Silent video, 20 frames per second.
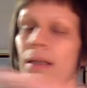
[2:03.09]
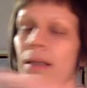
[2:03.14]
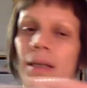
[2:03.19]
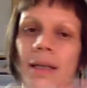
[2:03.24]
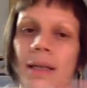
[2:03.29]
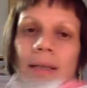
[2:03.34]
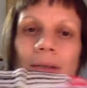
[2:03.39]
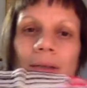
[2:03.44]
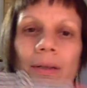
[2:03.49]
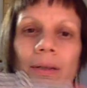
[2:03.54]

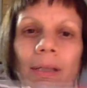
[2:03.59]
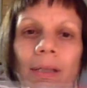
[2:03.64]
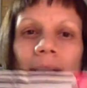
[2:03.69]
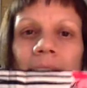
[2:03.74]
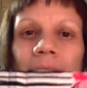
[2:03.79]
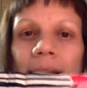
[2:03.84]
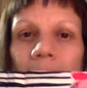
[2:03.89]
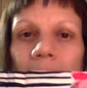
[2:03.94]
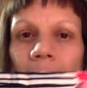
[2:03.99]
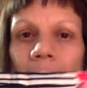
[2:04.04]
as you can
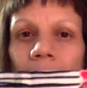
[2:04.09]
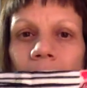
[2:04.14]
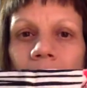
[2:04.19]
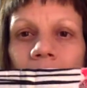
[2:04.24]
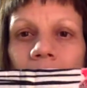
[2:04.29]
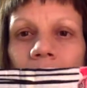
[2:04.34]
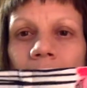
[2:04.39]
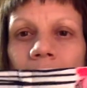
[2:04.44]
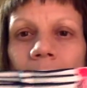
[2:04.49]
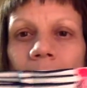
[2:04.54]
see,
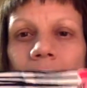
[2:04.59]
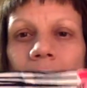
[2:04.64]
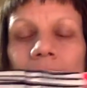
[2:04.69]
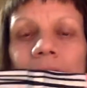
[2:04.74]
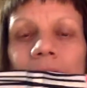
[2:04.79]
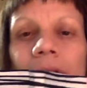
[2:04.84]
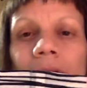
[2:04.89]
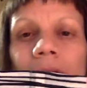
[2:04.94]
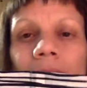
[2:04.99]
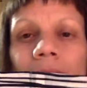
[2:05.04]

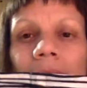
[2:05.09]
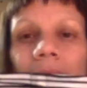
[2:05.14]
I've done it